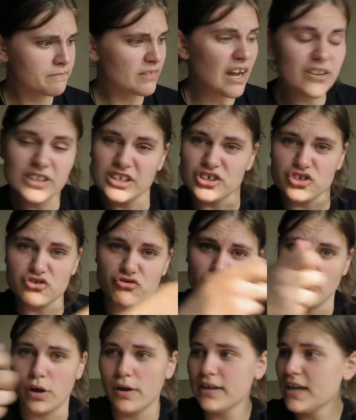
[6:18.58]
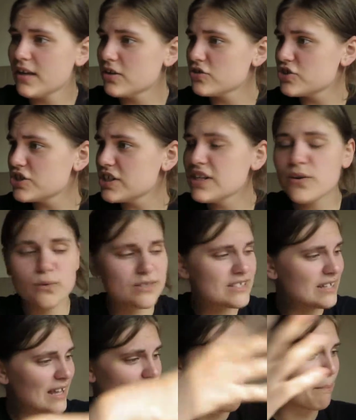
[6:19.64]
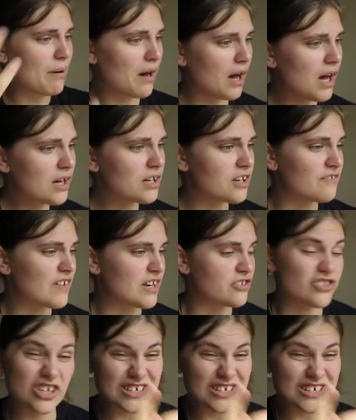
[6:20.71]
are they just drawing energy? Or is it like a pocket of energy?